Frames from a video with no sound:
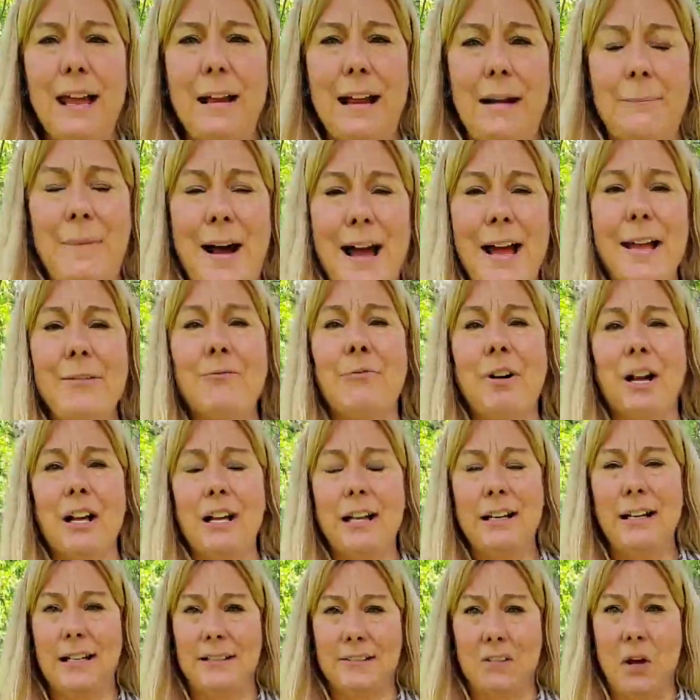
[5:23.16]
My
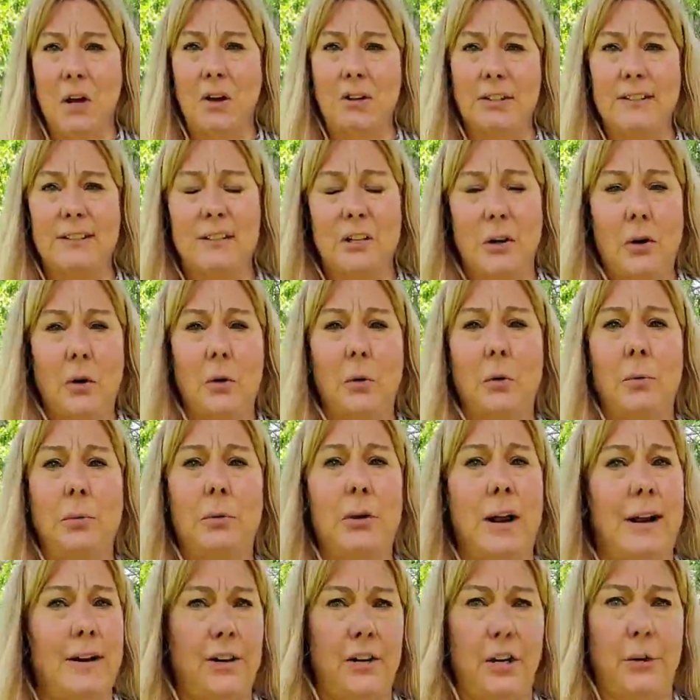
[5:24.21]
run is also
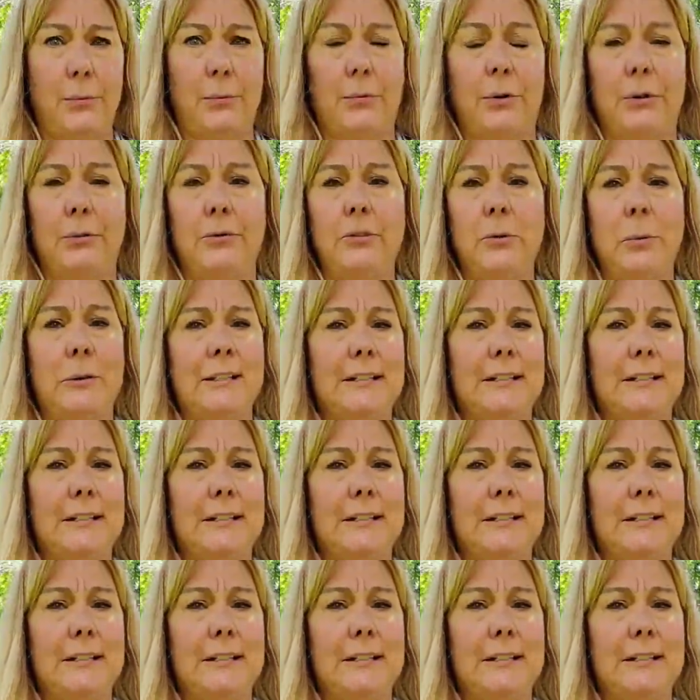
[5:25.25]
predator proofed.